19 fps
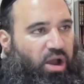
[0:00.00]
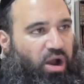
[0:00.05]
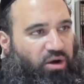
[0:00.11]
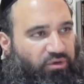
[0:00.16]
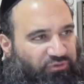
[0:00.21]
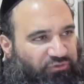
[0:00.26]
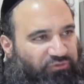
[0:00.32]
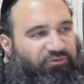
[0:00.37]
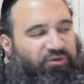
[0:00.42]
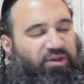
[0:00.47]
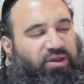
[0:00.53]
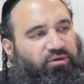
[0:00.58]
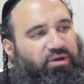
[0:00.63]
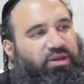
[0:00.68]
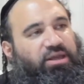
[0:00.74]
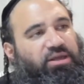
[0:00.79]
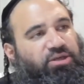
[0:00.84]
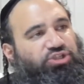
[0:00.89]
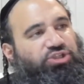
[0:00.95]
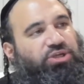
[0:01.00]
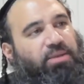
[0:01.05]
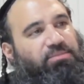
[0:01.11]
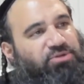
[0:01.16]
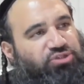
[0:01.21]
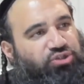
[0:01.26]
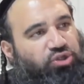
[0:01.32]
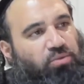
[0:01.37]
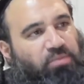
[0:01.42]
of fearing
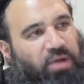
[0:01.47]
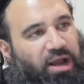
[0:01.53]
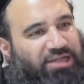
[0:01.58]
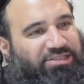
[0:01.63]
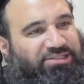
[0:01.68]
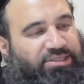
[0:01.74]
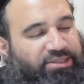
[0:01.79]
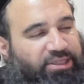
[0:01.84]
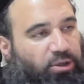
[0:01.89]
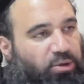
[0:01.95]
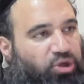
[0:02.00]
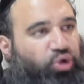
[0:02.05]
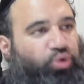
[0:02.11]
Hashem so much that they'll